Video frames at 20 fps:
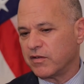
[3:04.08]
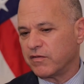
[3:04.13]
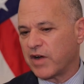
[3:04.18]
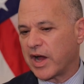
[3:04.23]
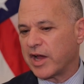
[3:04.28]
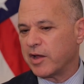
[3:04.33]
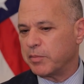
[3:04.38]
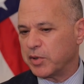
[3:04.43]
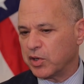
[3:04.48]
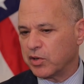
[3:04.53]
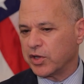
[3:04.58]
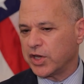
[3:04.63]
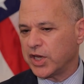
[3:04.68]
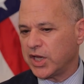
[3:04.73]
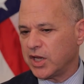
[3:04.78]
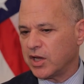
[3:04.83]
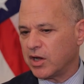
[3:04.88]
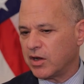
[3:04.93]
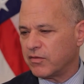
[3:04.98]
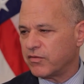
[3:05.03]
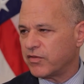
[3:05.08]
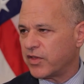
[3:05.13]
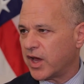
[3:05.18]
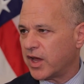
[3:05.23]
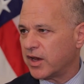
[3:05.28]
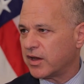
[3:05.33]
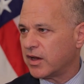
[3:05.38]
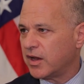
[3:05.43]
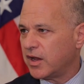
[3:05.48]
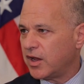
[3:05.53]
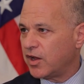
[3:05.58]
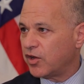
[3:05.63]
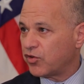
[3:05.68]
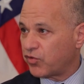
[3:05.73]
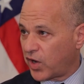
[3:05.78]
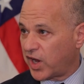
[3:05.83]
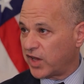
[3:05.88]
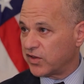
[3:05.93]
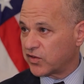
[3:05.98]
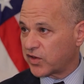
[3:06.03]
the viability of that
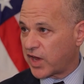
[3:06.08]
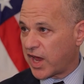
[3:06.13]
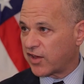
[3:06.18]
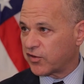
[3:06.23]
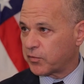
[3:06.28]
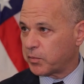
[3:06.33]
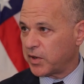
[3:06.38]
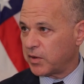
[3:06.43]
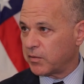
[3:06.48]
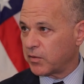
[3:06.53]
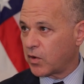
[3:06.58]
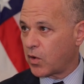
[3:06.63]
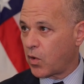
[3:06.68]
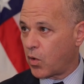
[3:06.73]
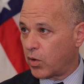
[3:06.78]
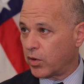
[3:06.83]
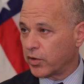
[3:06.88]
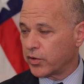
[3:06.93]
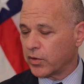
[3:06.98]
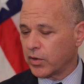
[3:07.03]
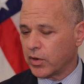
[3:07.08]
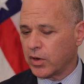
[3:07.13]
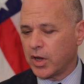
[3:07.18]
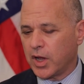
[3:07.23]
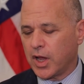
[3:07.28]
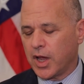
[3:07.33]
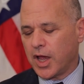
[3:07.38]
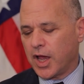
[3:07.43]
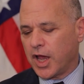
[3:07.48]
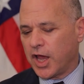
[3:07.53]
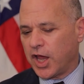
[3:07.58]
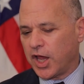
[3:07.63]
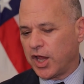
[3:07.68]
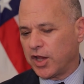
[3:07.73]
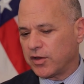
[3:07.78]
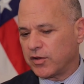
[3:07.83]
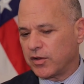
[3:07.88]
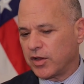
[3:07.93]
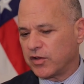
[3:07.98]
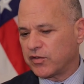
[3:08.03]
Trans-Caspian corridor.
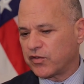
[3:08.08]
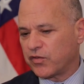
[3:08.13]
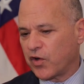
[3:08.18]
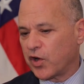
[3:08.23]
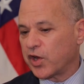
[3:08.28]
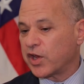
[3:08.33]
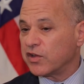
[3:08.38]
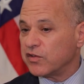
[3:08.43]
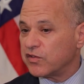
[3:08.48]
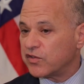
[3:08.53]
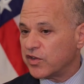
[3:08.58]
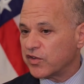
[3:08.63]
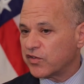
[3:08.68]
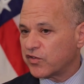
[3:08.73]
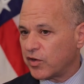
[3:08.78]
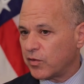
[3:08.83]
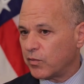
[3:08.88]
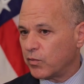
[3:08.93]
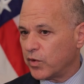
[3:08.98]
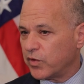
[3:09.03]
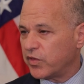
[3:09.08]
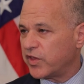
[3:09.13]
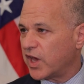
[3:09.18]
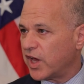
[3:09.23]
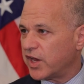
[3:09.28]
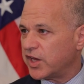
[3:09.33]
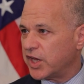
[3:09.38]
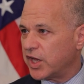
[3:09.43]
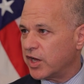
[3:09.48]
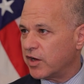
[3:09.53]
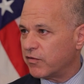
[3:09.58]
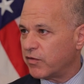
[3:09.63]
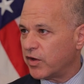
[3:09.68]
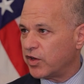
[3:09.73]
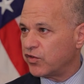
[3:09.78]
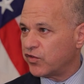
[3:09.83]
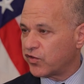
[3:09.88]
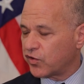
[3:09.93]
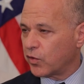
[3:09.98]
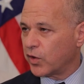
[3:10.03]
It's very consistent with the idea of
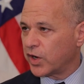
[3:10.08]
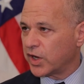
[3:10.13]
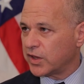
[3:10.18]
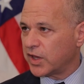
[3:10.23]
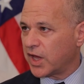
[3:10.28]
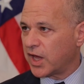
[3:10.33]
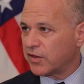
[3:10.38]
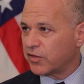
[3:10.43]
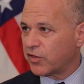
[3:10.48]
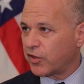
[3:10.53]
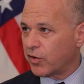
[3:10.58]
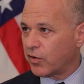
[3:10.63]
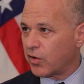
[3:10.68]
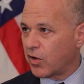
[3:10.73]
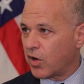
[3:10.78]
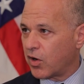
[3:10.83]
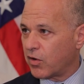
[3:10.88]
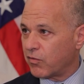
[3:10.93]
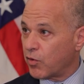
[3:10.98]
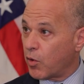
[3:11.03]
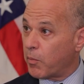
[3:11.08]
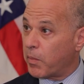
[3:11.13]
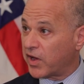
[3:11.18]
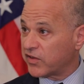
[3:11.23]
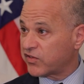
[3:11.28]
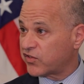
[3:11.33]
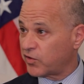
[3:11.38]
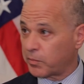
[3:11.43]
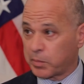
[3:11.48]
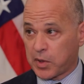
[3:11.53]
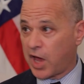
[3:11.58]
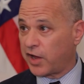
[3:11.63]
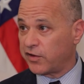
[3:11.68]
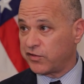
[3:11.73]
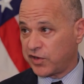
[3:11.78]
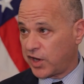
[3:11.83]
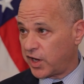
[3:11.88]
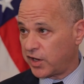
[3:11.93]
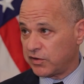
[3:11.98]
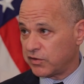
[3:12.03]
ensuring that there are robust supply
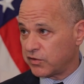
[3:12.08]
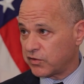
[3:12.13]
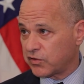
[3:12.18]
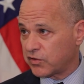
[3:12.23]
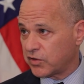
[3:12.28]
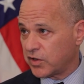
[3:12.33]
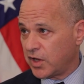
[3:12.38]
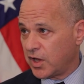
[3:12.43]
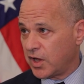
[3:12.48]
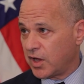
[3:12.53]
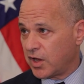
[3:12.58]
chains,